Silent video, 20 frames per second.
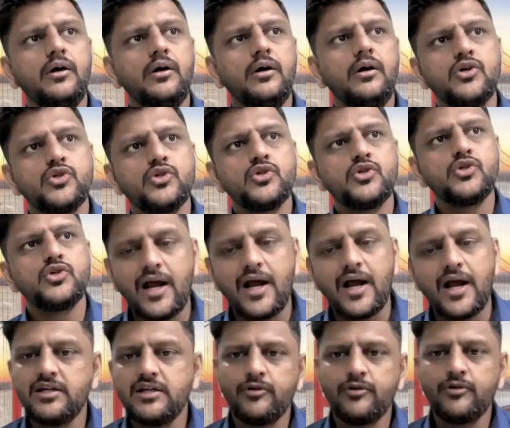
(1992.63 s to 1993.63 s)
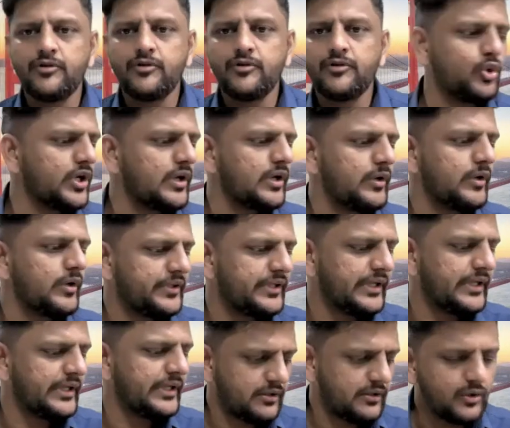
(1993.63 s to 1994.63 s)
So RCM story will be
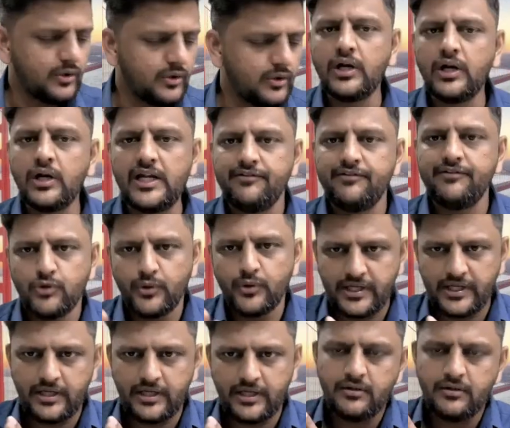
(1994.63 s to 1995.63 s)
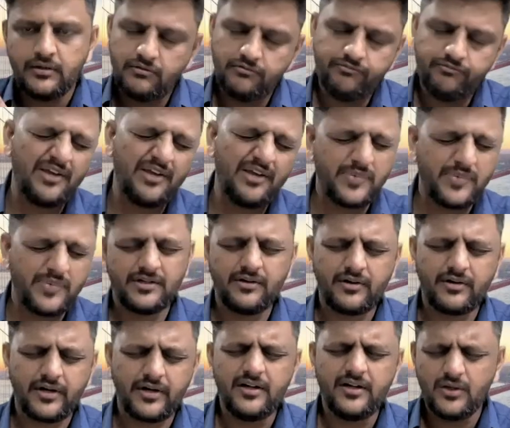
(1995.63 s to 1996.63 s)
there only if you're taking 5%
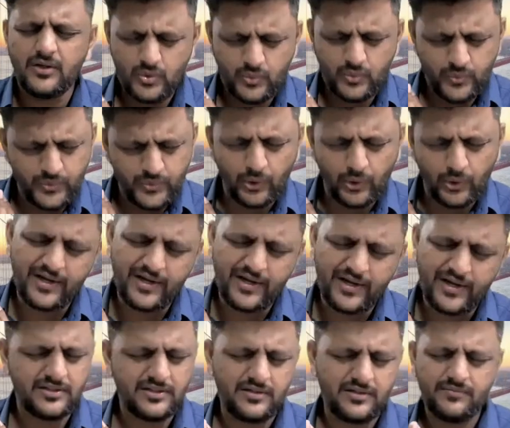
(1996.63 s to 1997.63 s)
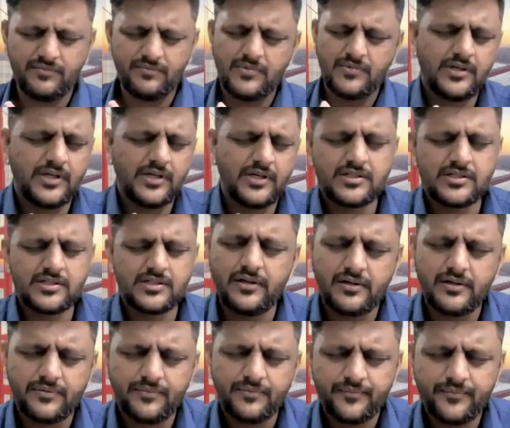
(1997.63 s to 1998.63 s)
rate without ITC. Yes, till here.
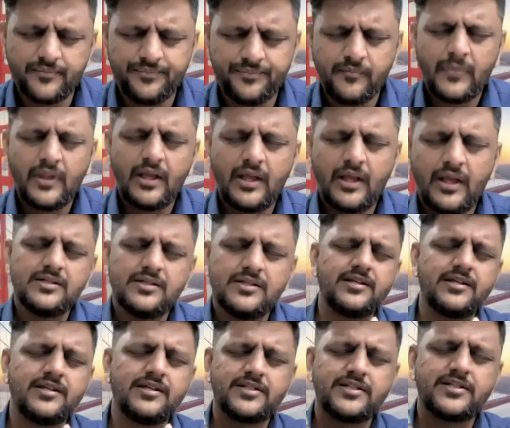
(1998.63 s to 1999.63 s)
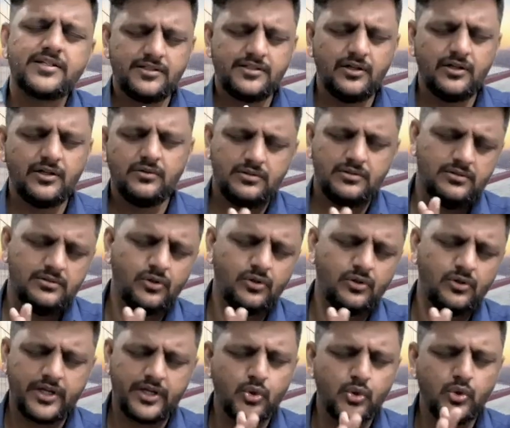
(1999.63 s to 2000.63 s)
Second stage now.
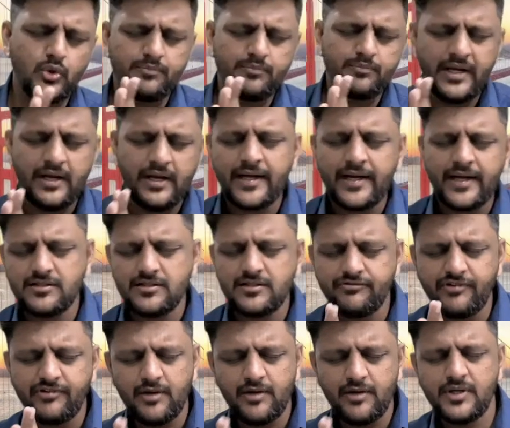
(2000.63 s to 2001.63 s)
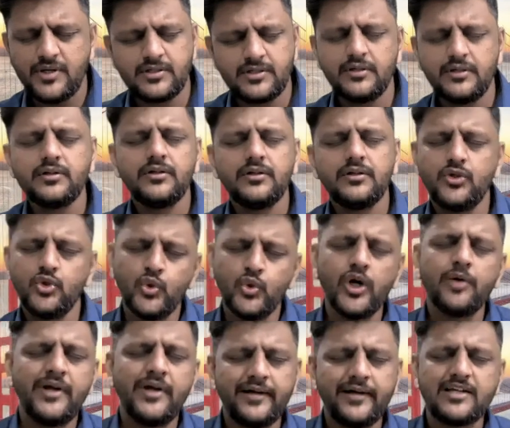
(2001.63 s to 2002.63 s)
Okay, you are paying tax at 5%. You are
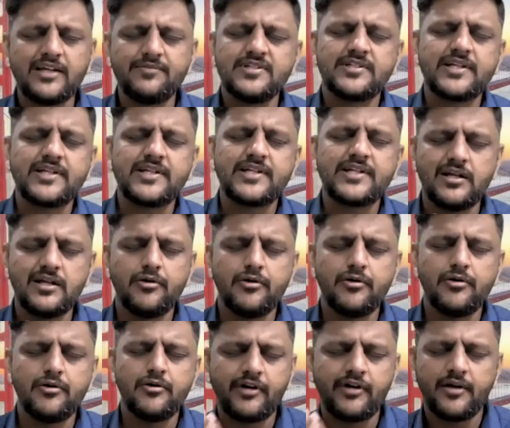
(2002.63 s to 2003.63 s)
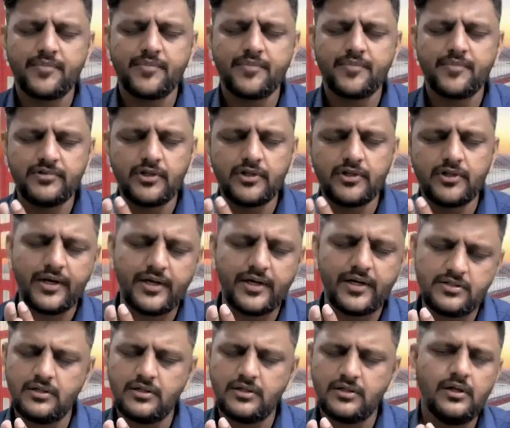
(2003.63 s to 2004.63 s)
paying tax means tax is leviable at 5% without
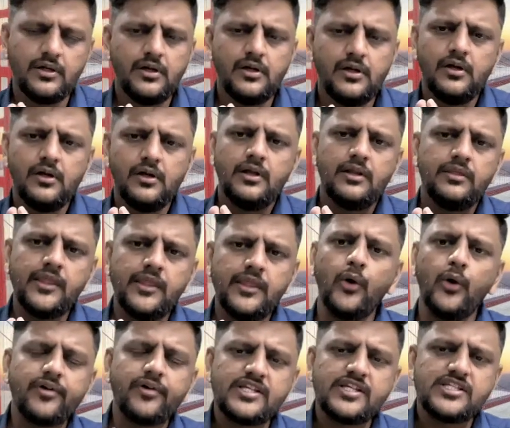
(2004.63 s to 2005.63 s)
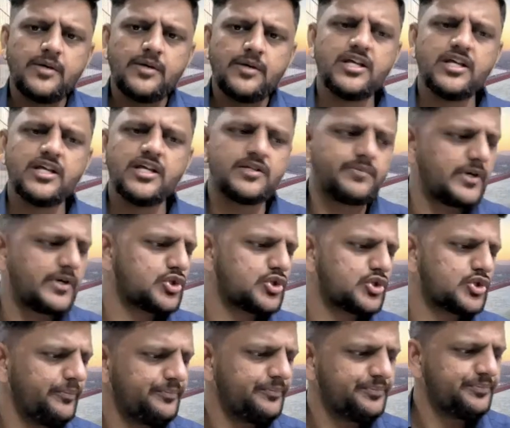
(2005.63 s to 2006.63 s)
ITC. Now the recipient is
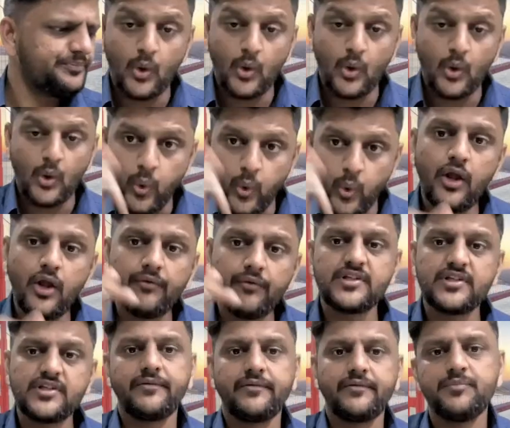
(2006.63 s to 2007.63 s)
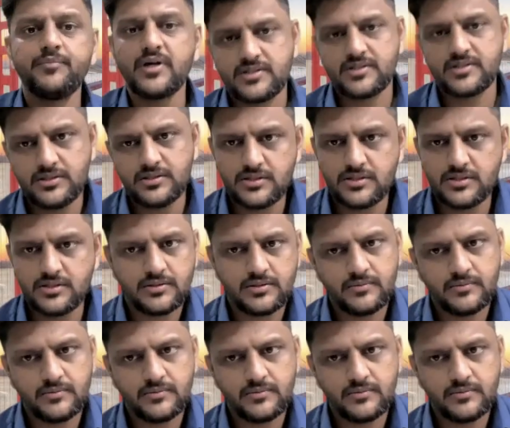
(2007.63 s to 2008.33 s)
bachcho one of the 7%.